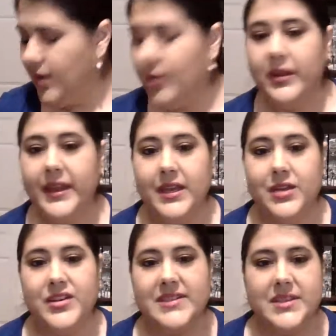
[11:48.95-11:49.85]
Ole
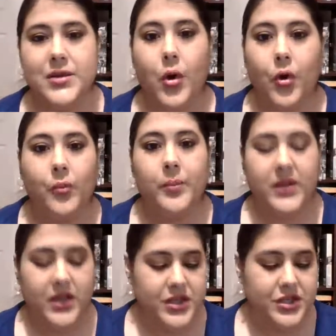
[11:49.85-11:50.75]
Henriksen Cold
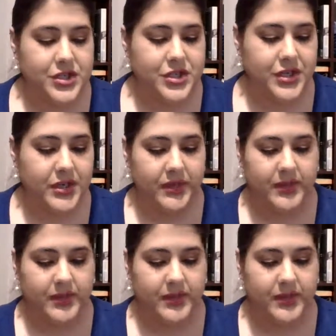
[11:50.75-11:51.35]
Plunge.